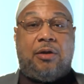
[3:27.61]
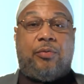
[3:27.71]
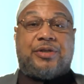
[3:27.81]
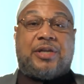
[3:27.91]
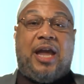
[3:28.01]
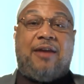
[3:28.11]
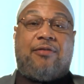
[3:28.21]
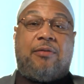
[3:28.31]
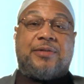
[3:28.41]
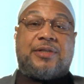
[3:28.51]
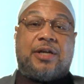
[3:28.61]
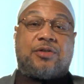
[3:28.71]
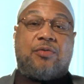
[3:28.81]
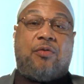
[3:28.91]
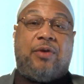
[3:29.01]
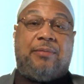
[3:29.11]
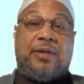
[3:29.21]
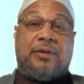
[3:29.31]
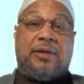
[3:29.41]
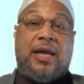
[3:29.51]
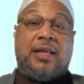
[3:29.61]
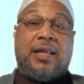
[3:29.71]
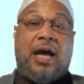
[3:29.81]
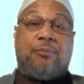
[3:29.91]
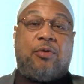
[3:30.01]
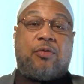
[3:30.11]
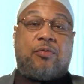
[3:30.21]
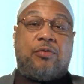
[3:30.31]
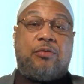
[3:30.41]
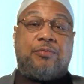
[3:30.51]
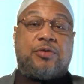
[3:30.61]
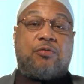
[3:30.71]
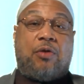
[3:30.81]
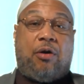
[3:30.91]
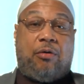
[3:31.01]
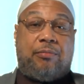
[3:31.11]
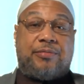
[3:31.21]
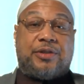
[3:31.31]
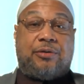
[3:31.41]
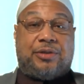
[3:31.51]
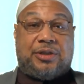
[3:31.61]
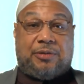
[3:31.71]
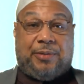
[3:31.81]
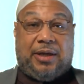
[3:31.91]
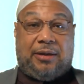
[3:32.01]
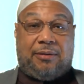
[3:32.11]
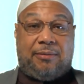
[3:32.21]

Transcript: which gave homosexual women a lot more room to roam, so to speak.